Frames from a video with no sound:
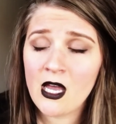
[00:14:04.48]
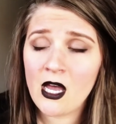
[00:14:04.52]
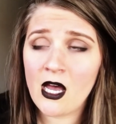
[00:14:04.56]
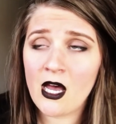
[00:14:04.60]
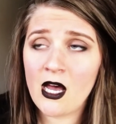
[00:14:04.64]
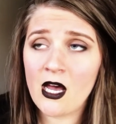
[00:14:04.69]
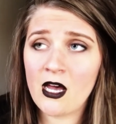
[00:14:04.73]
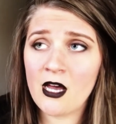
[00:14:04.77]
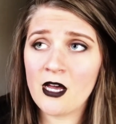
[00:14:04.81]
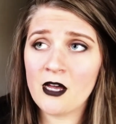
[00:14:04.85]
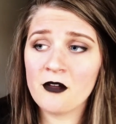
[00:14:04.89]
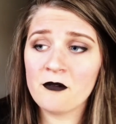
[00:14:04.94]

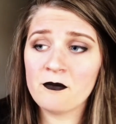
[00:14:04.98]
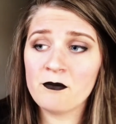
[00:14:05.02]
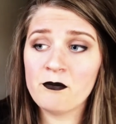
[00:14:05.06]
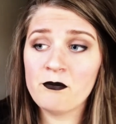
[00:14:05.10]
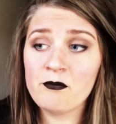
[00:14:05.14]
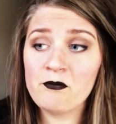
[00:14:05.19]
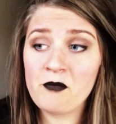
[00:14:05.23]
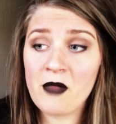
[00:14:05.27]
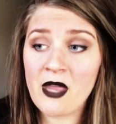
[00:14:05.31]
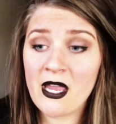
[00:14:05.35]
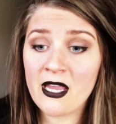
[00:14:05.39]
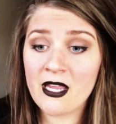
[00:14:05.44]

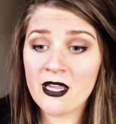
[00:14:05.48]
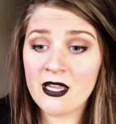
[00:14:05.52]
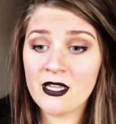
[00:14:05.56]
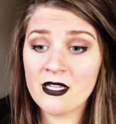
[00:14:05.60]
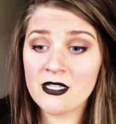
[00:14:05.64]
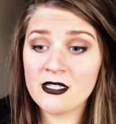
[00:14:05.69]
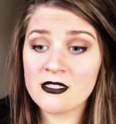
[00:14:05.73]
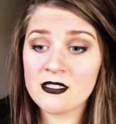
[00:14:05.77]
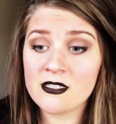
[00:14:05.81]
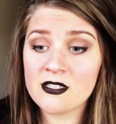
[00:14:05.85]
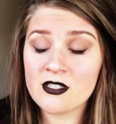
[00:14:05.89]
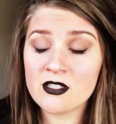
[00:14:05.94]

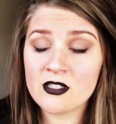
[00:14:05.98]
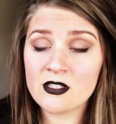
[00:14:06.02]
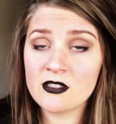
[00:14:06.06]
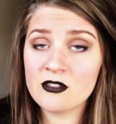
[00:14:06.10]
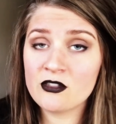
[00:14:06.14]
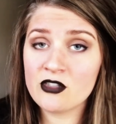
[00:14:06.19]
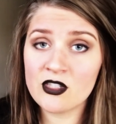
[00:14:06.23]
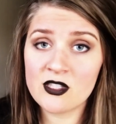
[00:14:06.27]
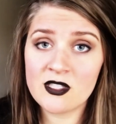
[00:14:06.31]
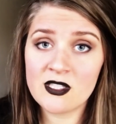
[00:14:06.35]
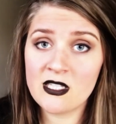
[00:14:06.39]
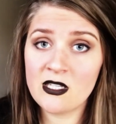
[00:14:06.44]
and
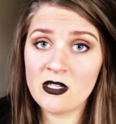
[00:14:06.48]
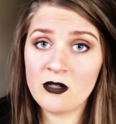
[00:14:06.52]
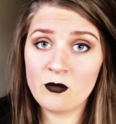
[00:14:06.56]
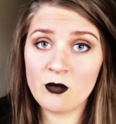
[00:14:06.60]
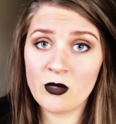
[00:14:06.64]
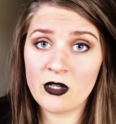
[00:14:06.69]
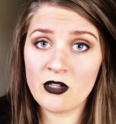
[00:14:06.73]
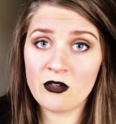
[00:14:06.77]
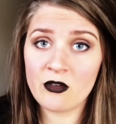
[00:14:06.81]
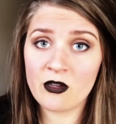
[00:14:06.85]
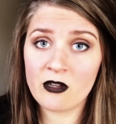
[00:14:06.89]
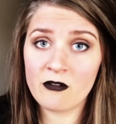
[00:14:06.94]
just see
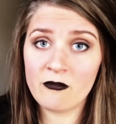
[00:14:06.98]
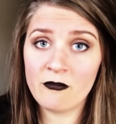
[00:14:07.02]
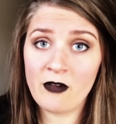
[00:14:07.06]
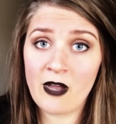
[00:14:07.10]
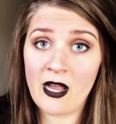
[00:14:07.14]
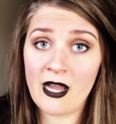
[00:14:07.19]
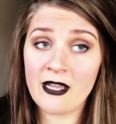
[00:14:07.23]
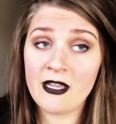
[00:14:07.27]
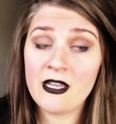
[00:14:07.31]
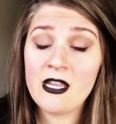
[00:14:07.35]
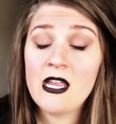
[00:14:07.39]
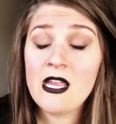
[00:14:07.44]
what you can
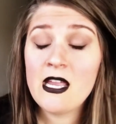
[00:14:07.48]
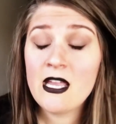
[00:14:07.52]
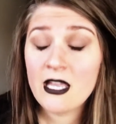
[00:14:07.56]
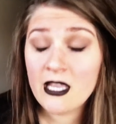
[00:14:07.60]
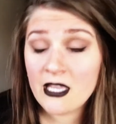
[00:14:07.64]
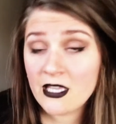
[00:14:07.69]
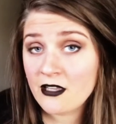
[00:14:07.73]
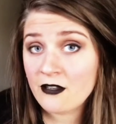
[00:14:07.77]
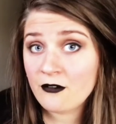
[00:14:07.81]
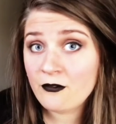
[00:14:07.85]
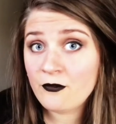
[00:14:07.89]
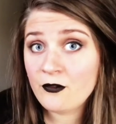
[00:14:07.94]
find.
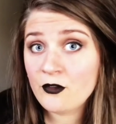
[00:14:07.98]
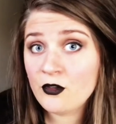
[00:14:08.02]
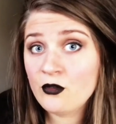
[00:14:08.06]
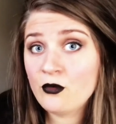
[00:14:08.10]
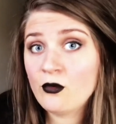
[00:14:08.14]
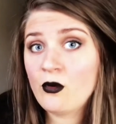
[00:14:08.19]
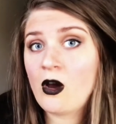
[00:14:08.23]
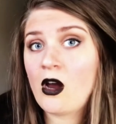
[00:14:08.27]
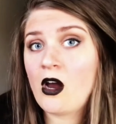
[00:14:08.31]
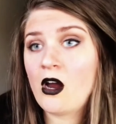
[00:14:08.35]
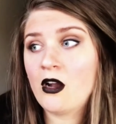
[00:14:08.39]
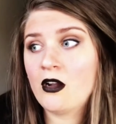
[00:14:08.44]
If
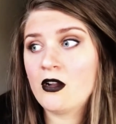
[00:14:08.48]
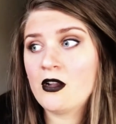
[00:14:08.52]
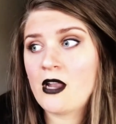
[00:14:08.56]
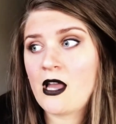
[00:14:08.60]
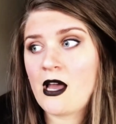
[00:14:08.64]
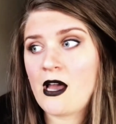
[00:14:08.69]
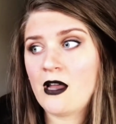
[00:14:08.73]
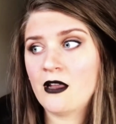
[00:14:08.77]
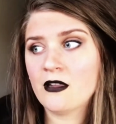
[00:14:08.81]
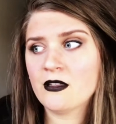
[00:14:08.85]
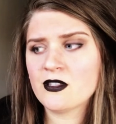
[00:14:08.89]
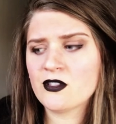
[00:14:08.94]
you are
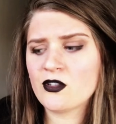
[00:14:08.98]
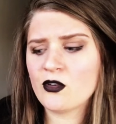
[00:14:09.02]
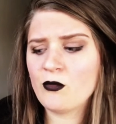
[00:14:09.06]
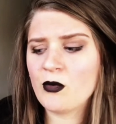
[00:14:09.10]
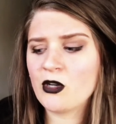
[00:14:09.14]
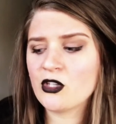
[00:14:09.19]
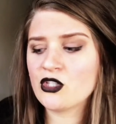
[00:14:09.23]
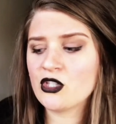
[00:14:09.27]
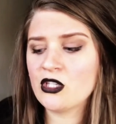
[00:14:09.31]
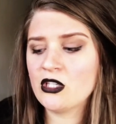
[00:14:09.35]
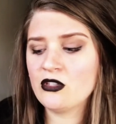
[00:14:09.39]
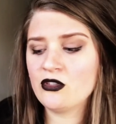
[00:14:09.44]
not so
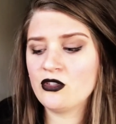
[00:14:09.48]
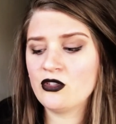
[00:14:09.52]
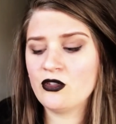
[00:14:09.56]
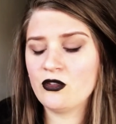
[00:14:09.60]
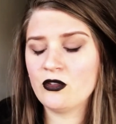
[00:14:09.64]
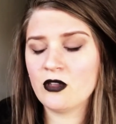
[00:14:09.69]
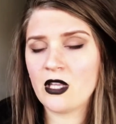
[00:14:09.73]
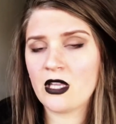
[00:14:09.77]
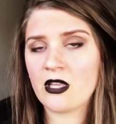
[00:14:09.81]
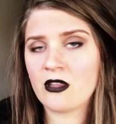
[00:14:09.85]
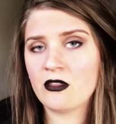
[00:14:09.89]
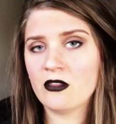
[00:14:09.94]
much
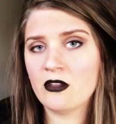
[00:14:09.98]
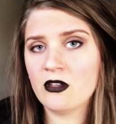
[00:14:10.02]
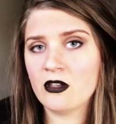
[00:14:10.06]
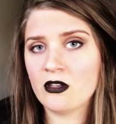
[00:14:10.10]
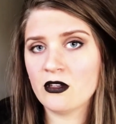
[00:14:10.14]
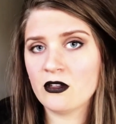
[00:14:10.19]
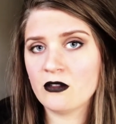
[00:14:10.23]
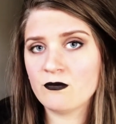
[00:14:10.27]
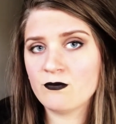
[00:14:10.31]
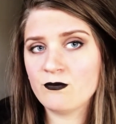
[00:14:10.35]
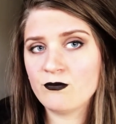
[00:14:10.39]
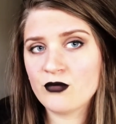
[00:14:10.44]
into like
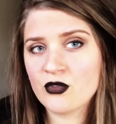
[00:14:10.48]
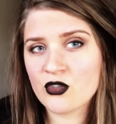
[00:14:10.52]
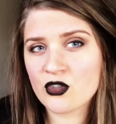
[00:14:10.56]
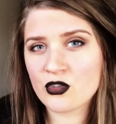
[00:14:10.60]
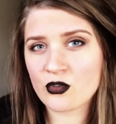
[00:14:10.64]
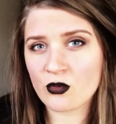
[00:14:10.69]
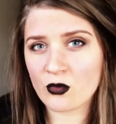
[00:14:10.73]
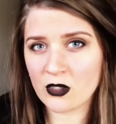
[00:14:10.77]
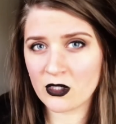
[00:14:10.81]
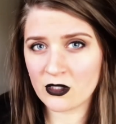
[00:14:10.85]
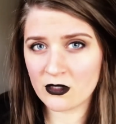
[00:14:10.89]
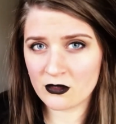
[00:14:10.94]
the
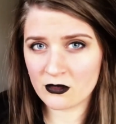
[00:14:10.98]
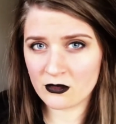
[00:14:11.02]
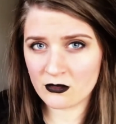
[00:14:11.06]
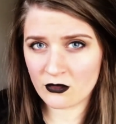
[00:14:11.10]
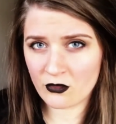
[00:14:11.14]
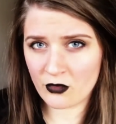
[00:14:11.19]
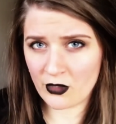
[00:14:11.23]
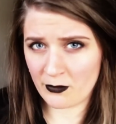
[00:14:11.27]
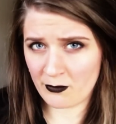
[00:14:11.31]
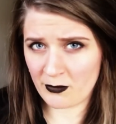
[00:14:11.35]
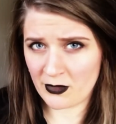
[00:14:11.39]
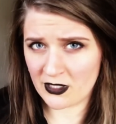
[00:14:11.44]
short
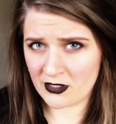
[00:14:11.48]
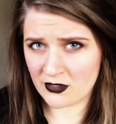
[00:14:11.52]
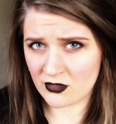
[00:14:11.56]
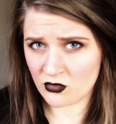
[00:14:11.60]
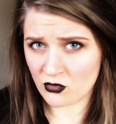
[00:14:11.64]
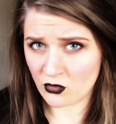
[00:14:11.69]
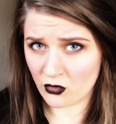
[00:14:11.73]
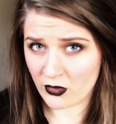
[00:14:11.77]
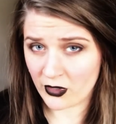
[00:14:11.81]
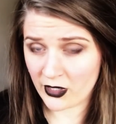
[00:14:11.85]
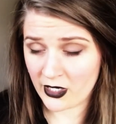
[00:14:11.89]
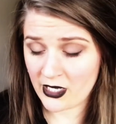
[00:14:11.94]
creepy
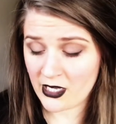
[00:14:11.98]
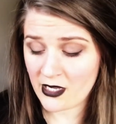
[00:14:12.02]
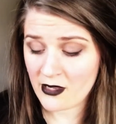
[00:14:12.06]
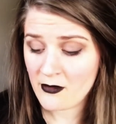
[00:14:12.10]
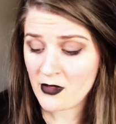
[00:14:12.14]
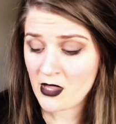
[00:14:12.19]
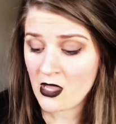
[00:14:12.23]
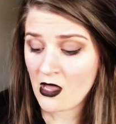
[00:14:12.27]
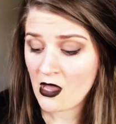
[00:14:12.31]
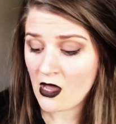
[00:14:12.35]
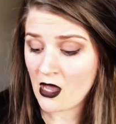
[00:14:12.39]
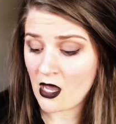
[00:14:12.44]
story,
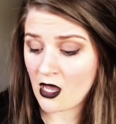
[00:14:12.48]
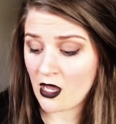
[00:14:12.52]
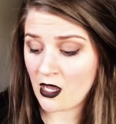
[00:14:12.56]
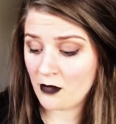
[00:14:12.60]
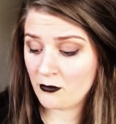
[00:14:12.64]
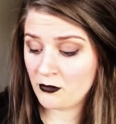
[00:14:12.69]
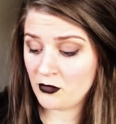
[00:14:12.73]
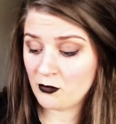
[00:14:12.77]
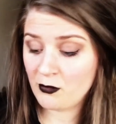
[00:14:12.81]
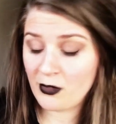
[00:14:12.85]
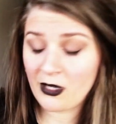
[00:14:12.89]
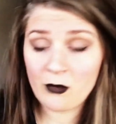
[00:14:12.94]

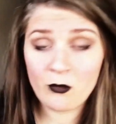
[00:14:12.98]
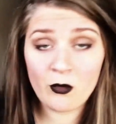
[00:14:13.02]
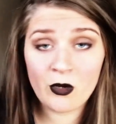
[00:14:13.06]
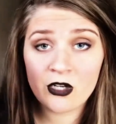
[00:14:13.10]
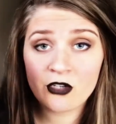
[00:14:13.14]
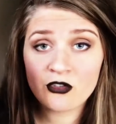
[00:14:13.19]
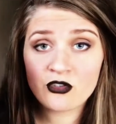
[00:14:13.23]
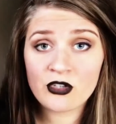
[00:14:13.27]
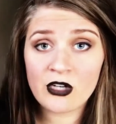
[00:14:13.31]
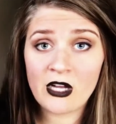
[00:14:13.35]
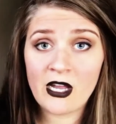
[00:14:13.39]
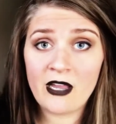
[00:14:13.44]
you might want
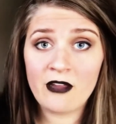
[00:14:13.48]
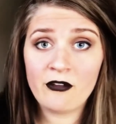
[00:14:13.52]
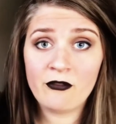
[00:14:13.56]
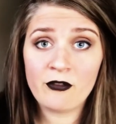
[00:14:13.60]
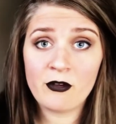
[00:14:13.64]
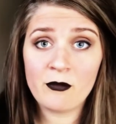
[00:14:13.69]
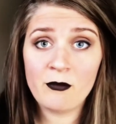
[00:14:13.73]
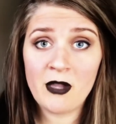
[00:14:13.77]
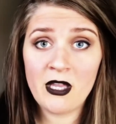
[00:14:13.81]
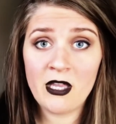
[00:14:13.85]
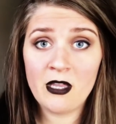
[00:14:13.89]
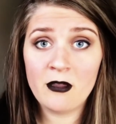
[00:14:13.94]
to try
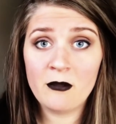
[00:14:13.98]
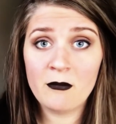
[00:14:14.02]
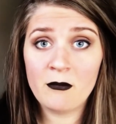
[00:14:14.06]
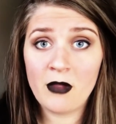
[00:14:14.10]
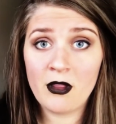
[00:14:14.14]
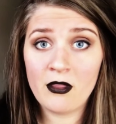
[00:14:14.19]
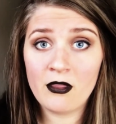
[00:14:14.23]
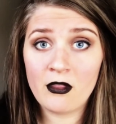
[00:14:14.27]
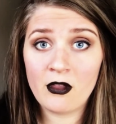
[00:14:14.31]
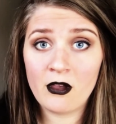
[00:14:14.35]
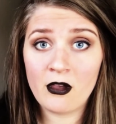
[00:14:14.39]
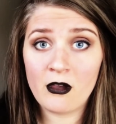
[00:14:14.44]
from him
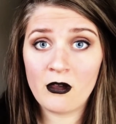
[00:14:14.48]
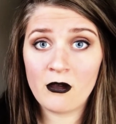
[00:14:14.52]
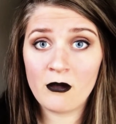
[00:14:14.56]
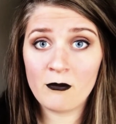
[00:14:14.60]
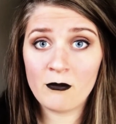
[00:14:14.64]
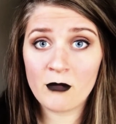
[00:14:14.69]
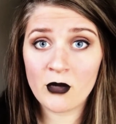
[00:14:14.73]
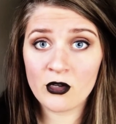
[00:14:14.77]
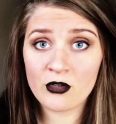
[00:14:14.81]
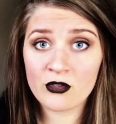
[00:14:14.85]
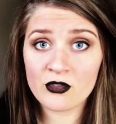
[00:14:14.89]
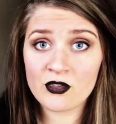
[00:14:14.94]
The
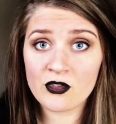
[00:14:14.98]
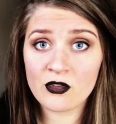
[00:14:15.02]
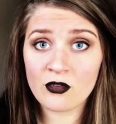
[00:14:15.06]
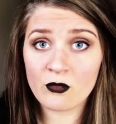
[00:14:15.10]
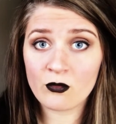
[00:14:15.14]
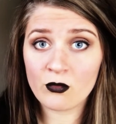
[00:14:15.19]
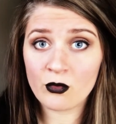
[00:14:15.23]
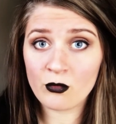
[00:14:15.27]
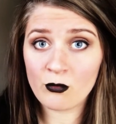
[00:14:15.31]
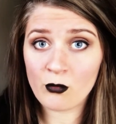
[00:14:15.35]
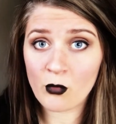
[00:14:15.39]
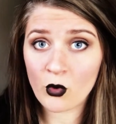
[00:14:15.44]
Murders in the
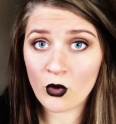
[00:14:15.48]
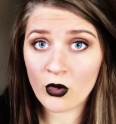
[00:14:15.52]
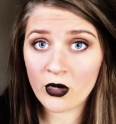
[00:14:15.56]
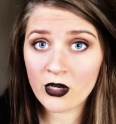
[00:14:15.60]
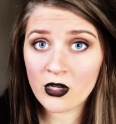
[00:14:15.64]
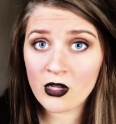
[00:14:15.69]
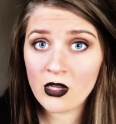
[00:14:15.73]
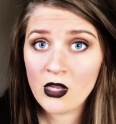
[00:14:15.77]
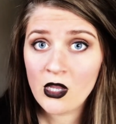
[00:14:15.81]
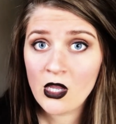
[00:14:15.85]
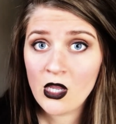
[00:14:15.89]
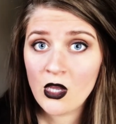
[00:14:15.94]
Rue
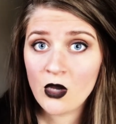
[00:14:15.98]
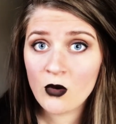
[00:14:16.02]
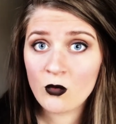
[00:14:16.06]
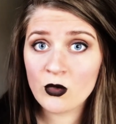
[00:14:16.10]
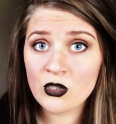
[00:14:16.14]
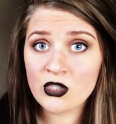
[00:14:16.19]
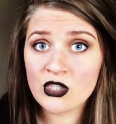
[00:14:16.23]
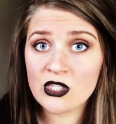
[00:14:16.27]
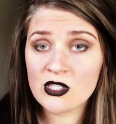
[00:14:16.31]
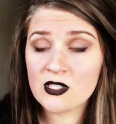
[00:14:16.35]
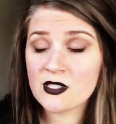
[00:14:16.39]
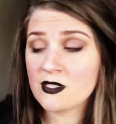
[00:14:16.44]
Morgue,
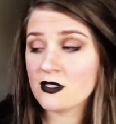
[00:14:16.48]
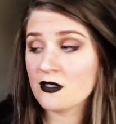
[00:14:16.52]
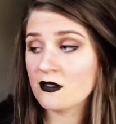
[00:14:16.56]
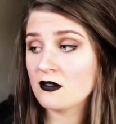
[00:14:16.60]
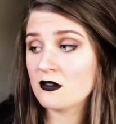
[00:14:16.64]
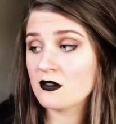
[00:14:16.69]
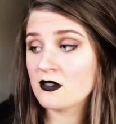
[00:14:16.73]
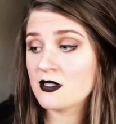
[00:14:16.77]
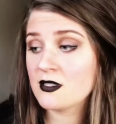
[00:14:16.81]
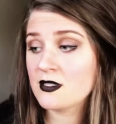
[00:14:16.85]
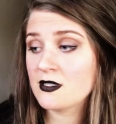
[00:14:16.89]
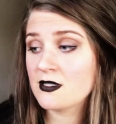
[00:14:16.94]
which is
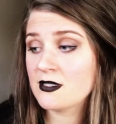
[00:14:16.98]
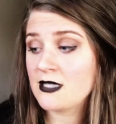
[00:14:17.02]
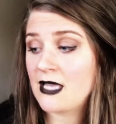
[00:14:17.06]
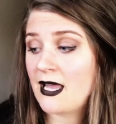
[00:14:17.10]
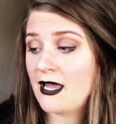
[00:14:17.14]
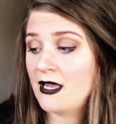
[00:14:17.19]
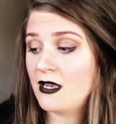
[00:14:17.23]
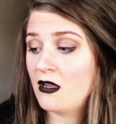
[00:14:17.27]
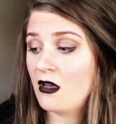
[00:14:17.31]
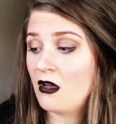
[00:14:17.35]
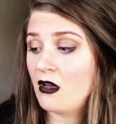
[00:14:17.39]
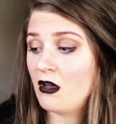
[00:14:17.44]
a
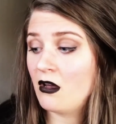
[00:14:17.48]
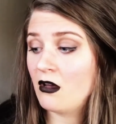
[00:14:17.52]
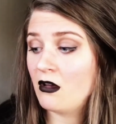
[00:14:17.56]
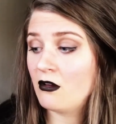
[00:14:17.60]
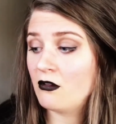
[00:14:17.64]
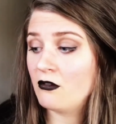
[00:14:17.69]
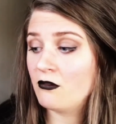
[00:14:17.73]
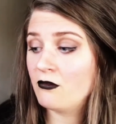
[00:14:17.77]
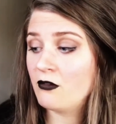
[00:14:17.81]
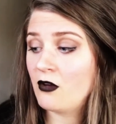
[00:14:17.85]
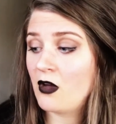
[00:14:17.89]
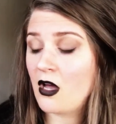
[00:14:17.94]
set
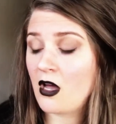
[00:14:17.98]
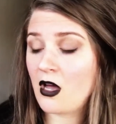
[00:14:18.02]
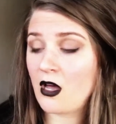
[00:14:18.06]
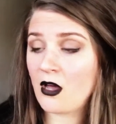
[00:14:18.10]
of